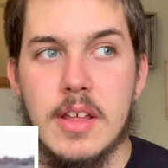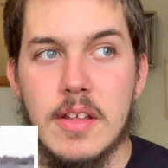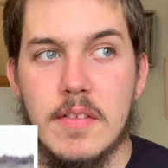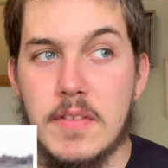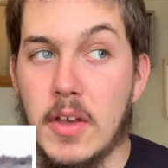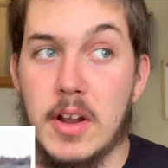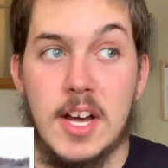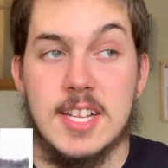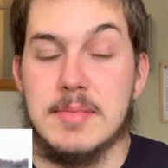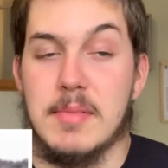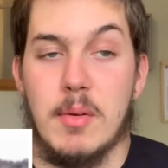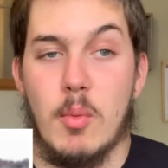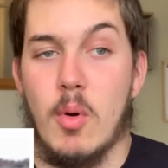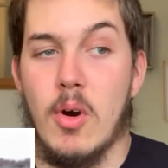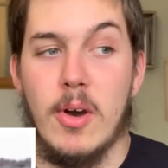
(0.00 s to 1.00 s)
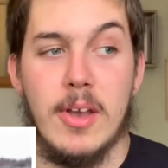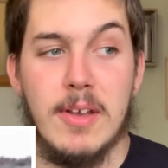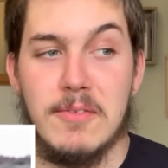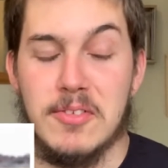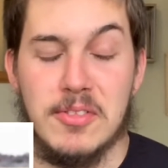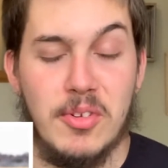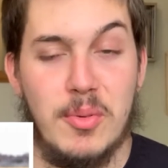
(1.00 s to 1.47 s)
Don't ask me why, I've
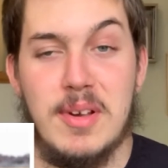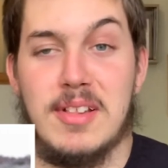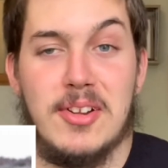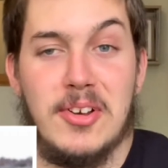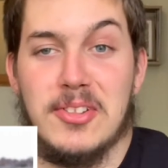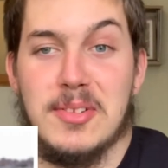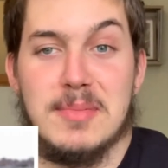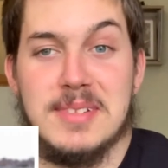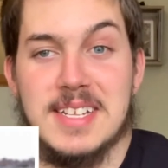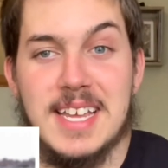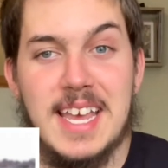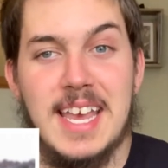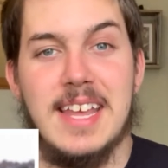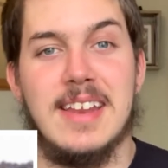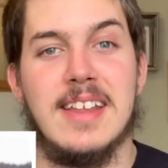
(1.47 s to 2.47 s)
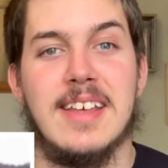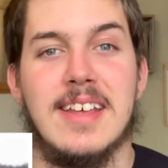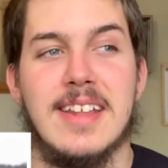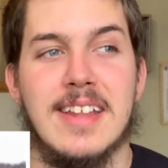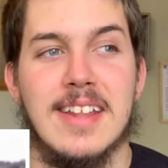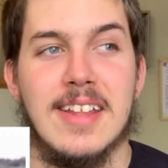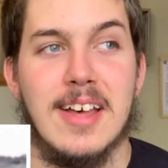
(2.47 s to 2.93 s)
just always liked them as a kid.
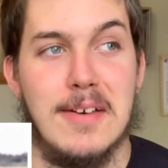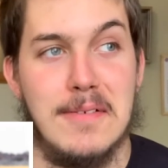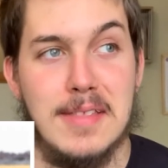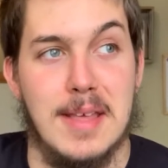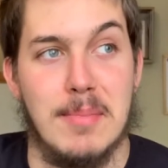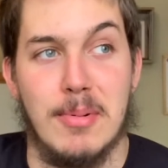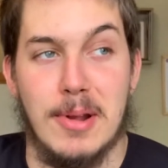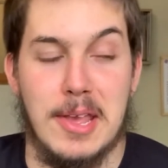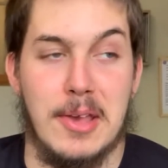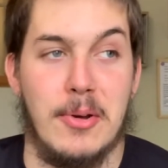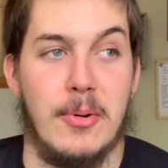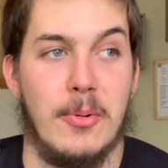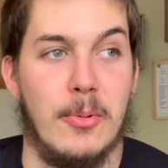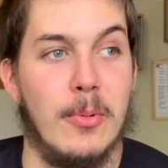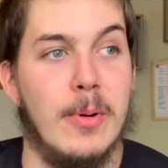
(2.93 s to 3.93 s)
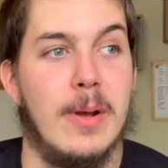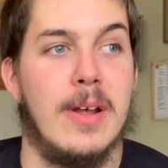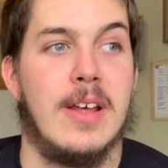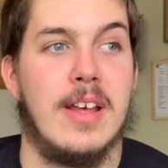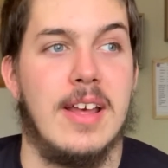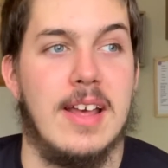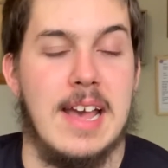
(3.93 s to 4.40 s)
I think they're pretty cool.
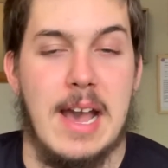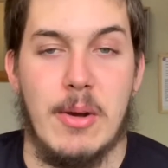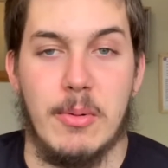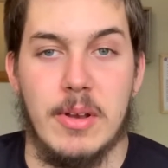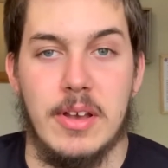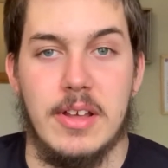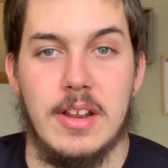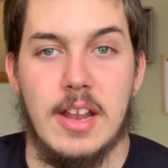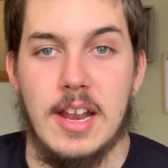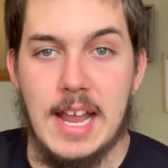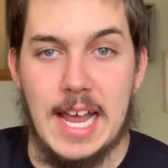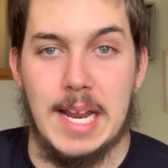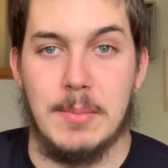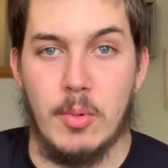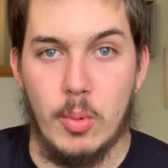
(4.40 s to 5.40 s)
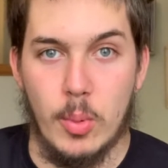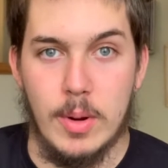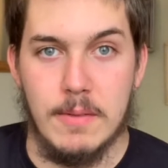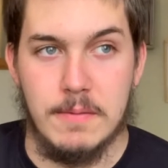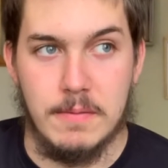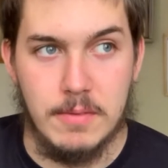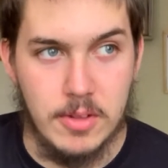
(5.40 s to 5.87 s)
How can an animal with
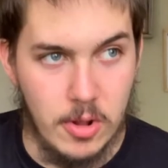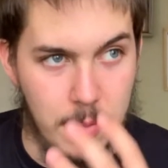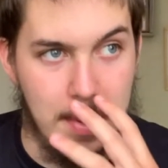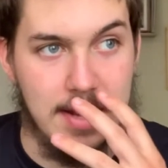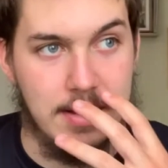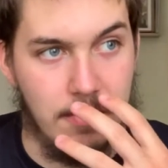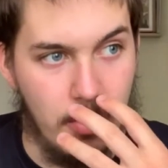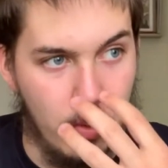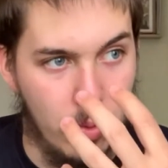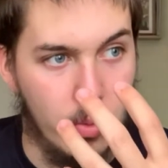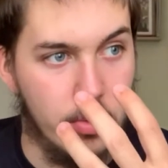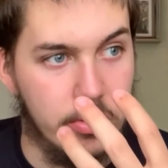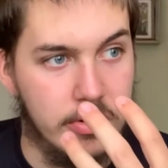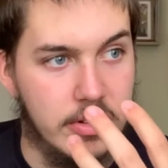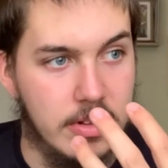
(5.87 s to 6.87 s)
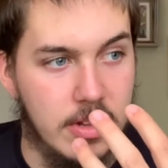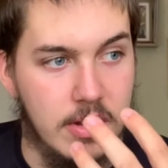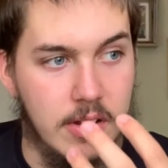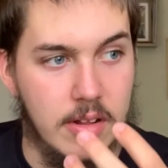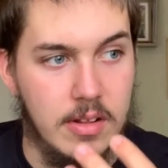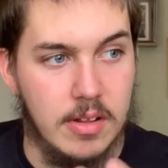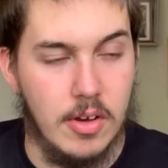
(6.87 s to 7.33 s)
2 massive horns
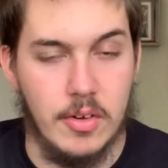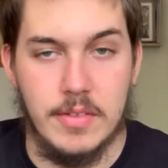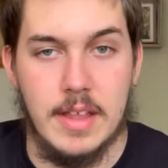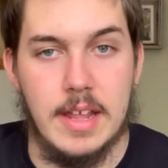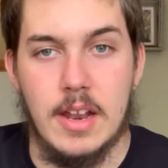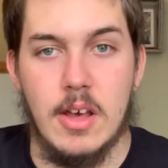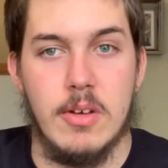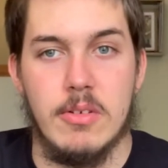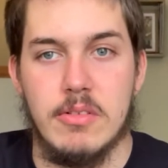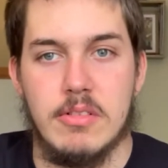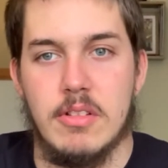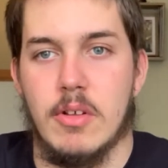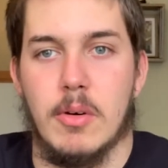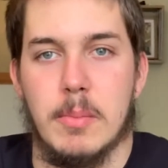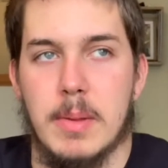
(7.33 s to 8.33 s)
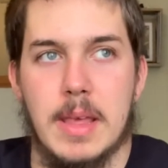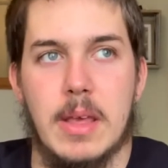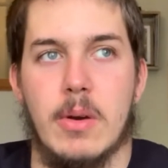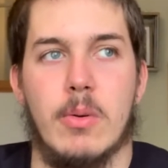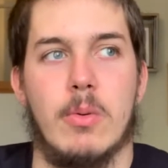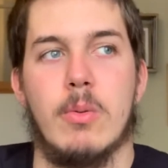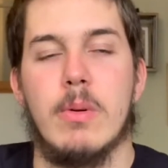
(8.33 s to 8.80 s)
on their nose not be
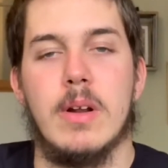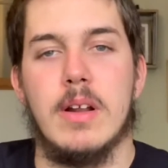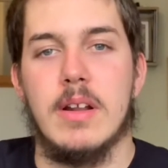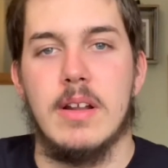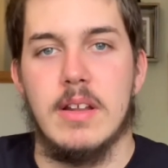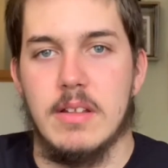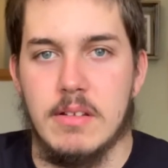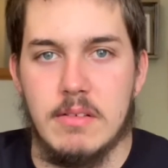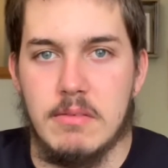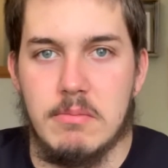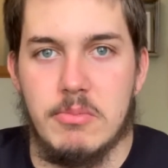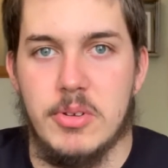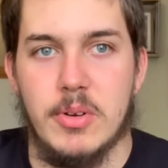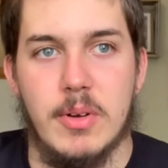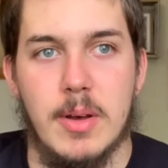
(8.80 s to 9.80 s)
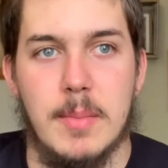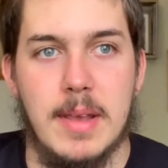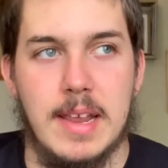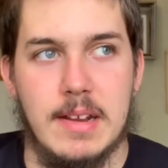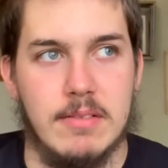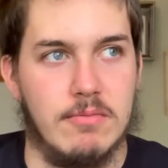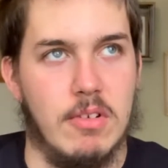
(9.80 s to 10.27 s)
cool? Do you know what I
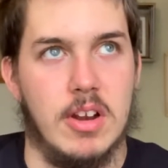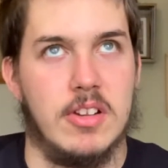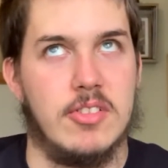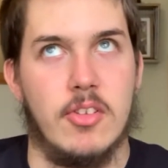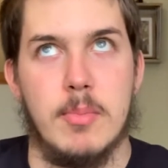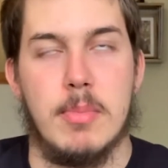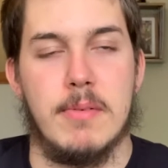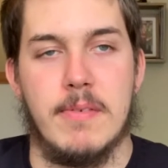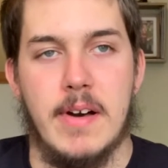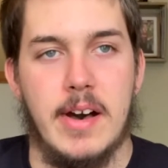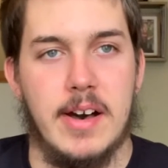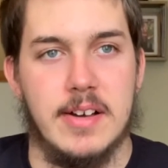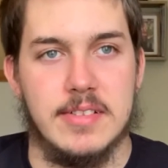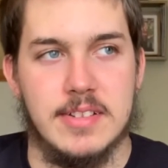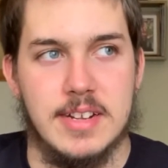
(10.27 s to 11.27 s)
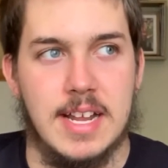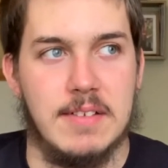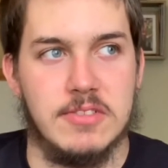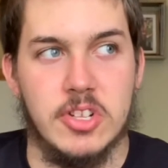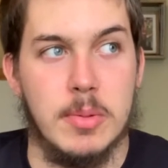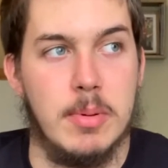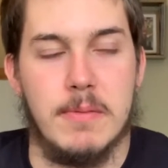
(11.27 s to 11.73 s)
mean? Run super fast and have
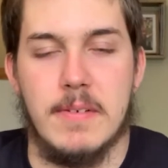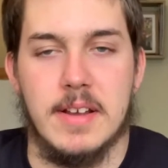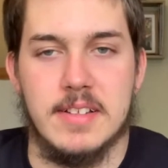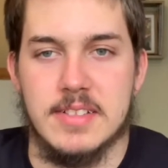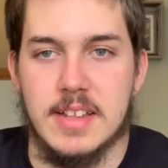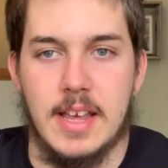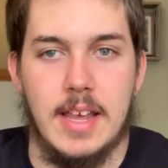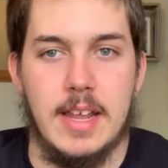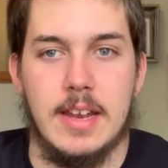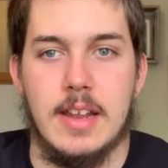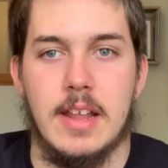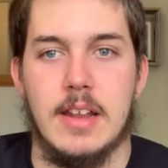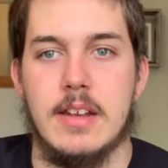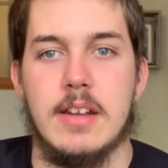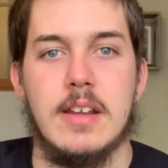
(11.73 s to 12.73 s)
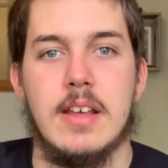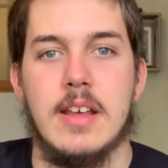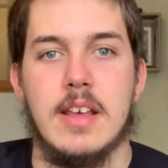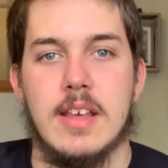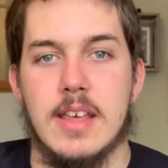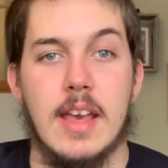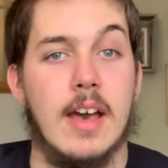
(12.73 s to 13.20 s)
super thick skin, and
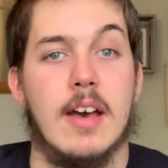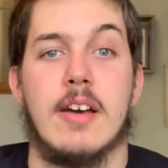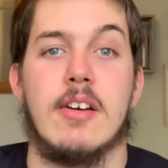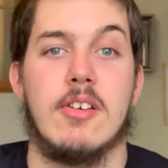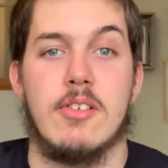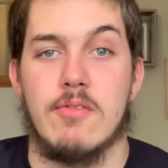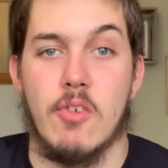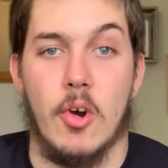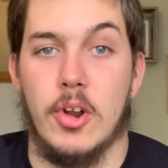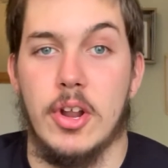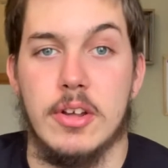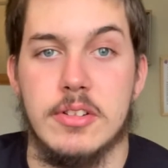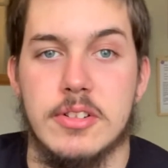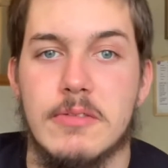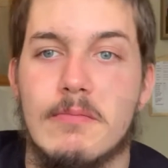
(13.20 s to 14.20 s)
yeah, rhinos.